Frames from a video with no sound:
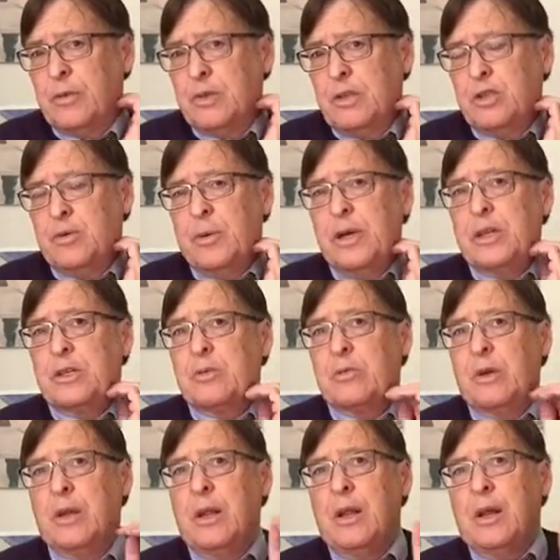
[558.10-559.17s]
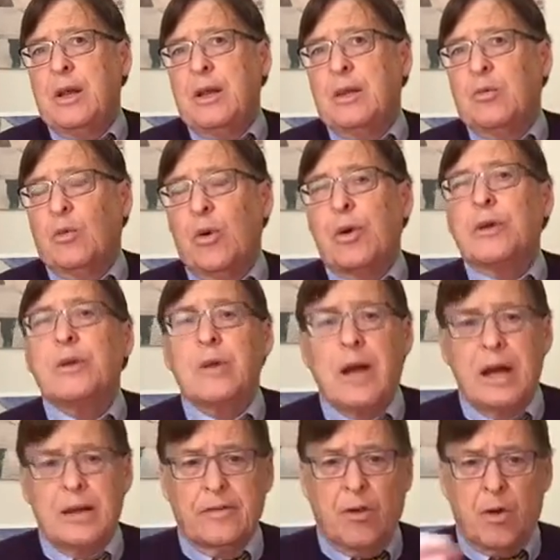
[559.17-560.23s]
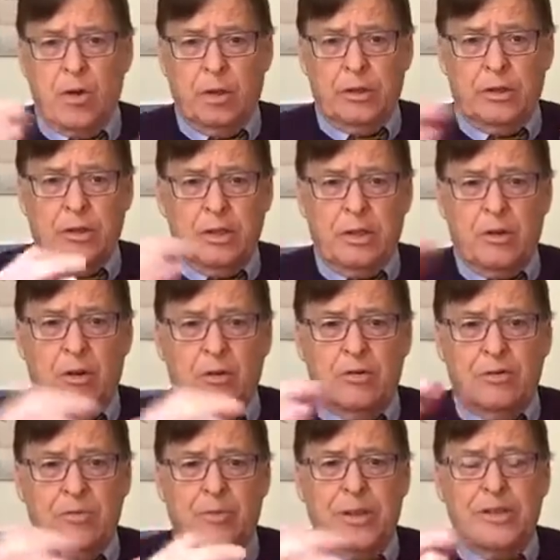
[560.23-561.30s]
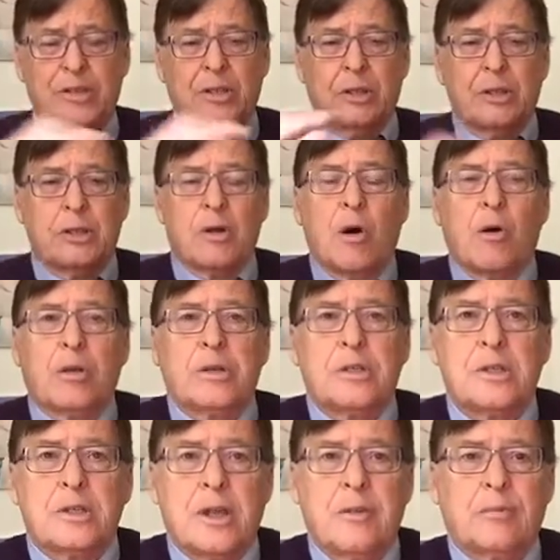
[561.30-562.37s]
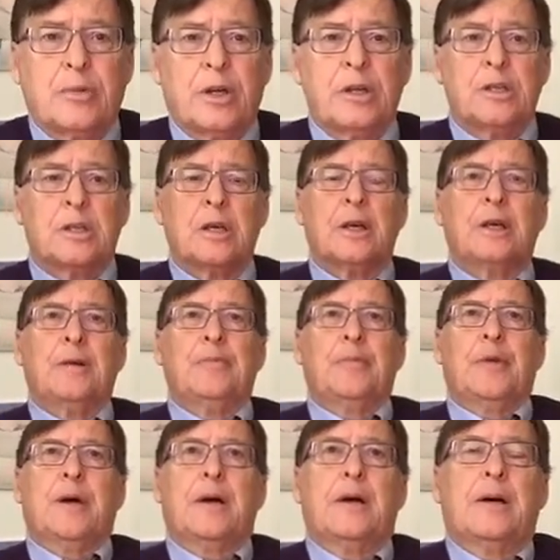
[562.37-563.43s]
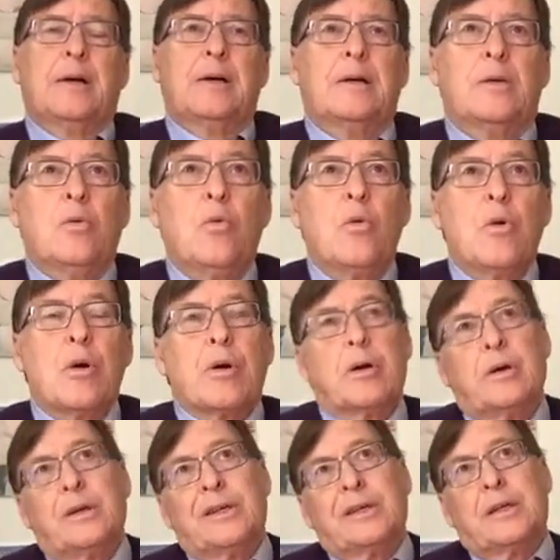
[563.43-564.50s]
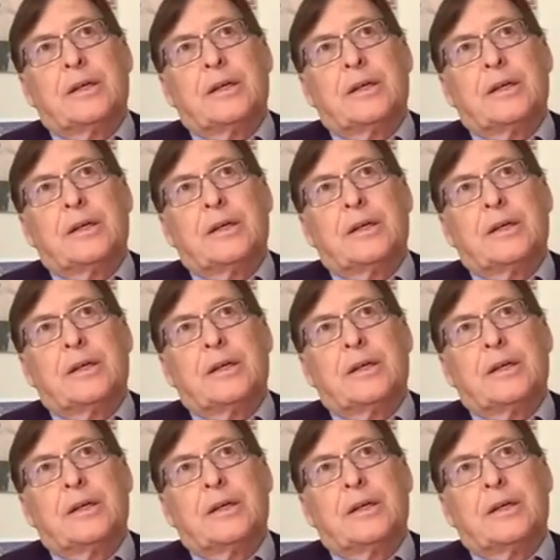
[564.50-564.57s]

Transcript: situation. At work, you're kind of all on the same, you're basically all at the same place, or